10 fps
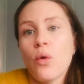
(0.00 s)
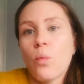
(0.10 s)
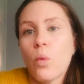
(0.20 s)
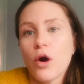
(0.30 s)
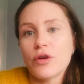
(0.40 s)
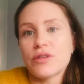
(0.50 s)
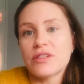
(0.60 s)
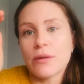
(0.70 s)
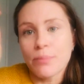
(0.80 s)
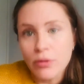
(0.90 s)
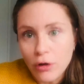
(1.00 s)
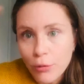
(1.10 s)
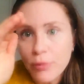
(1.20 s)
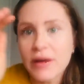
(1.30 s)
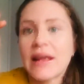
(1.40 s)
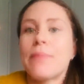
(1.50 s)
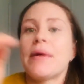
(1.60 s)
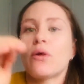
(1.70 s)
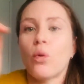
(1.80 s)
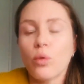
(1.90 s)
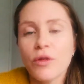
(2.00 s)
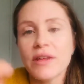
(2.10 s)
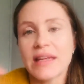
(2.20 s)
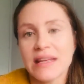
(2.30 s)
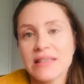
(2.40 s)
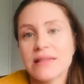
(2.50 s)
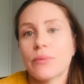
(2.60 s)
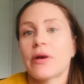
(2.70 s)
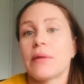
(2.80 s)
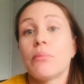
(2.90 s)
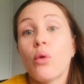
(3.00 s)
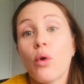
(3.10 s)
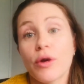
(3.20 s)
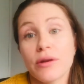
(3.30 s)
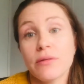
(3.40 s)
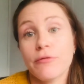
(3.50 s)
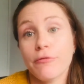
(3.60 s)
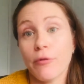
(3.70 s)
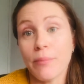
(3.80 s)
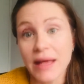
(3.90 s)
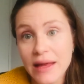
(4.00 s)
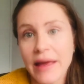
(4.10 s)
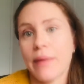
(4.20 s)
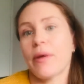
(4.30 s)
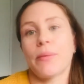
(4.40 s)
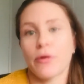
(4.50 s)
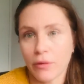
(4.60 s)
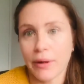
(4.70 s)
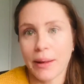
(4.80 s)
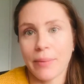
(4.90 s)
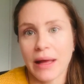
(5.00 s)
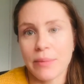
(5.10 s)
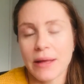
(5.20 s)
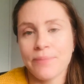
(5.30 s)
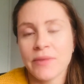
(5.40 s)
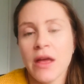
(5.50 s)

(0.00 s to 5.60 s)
was appropriate and met all the needs that were important for me and my growing baby.